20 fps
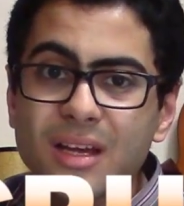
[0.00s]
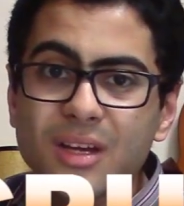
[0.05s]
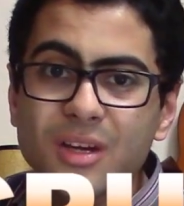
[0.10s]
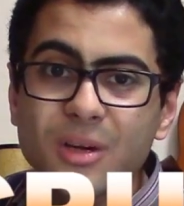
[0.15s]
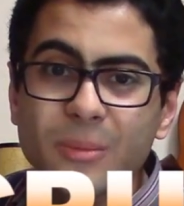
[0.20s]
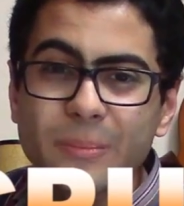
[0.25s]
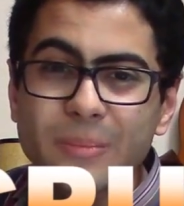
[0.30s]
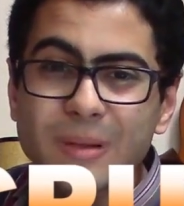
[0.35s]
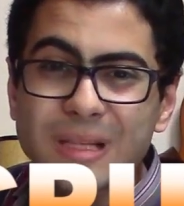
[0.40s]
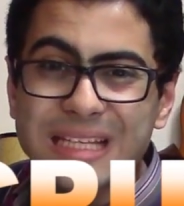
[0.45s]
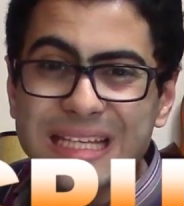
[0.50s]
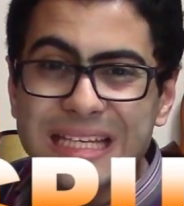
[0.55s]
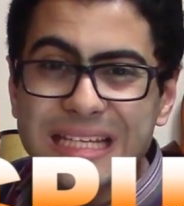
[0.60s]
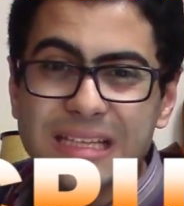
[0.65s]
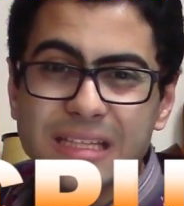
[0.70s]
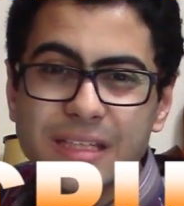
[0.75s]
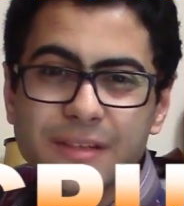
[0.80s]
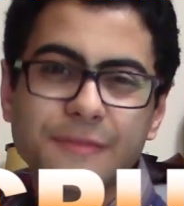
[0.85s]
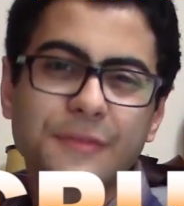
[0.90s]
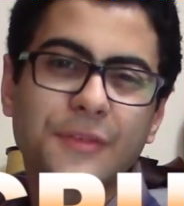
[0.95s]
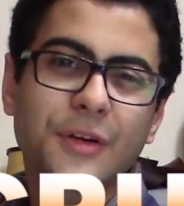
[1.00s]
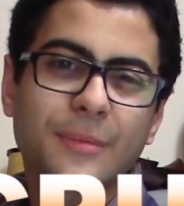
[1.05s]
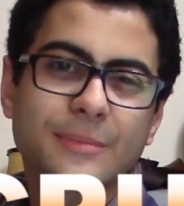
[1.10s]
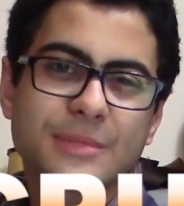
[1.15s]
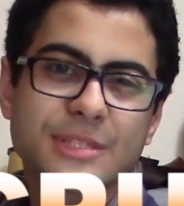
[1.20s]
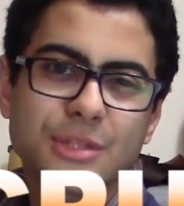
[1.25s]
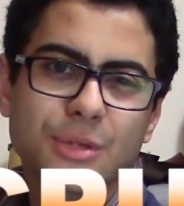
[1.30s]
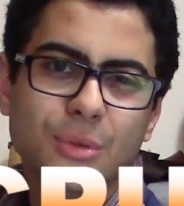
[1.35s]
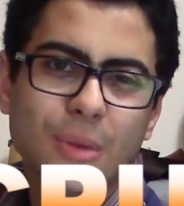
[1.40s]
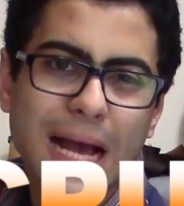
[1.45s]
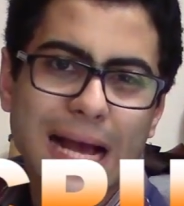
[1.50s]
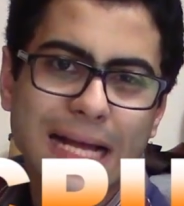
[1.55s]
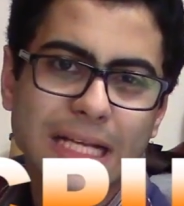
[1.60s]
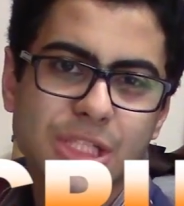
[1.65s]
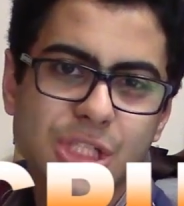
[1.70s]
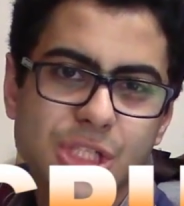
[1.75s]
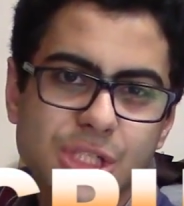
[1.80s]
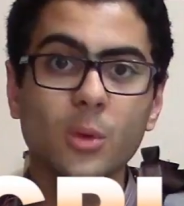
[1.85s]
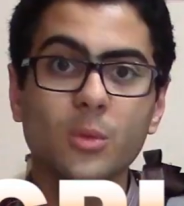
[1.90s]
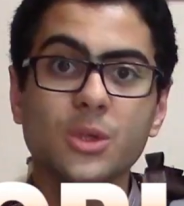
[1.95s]
completely from
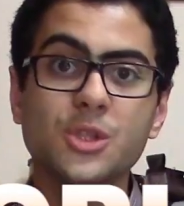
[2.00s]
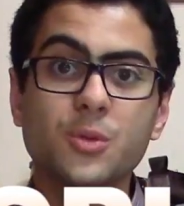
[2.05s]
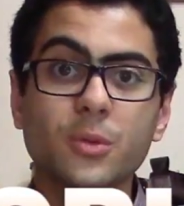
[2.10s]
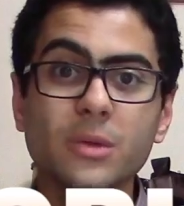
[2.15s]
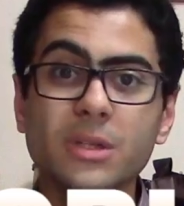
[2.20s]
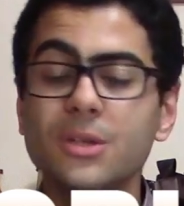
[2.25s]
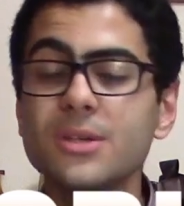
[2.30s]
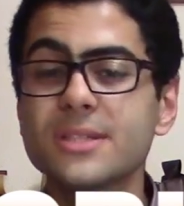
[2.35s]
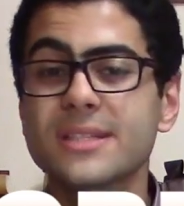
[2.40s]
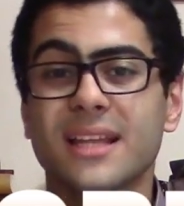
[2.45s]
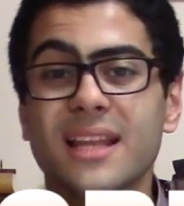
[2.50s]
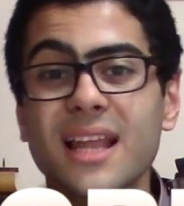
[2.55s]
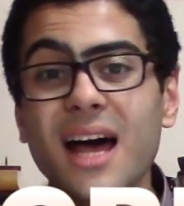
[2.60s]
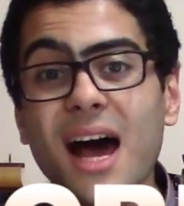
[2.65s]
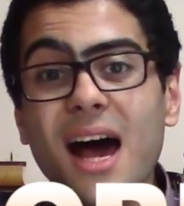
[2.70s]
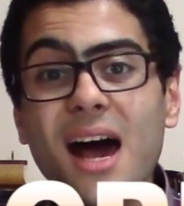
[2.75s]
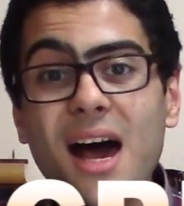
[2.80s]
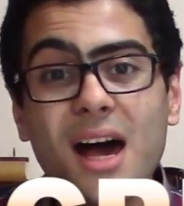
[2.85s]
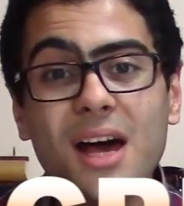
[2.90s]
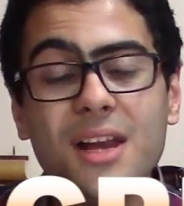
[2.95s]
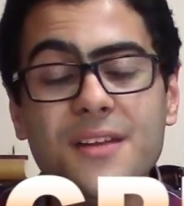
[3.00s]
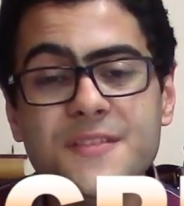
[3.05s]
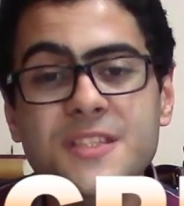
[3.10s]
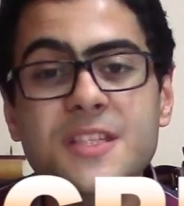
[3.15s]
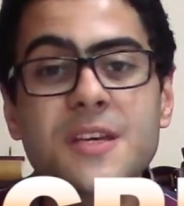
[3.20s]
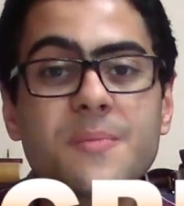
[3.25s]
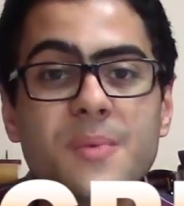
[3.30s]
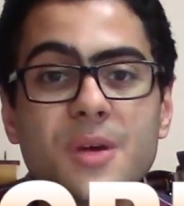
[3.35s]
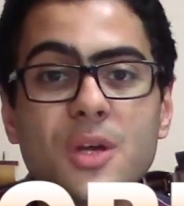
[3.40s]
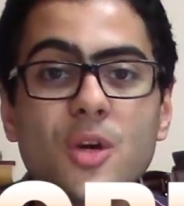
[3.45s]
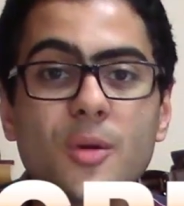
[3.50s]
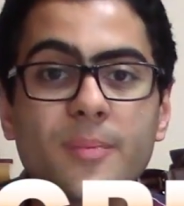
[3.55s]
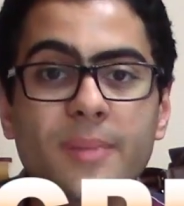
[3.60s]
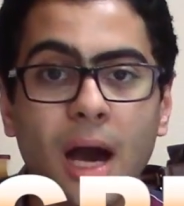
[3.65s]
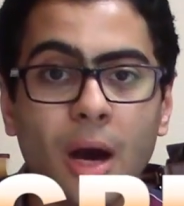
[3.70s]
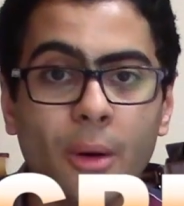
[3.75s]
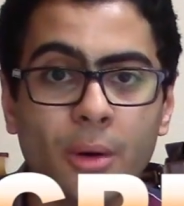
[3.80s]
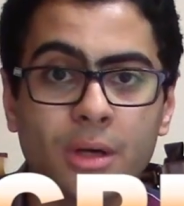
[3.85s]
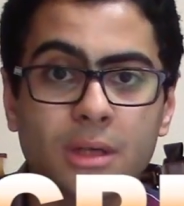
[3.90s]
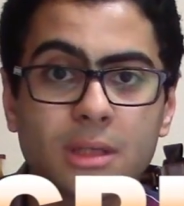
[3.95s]
scratch, which will use a lot of CPU
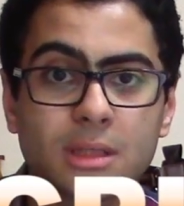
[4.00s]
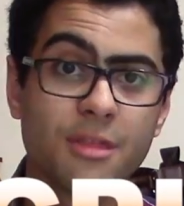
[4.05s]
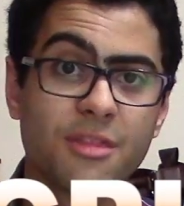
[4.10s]
power,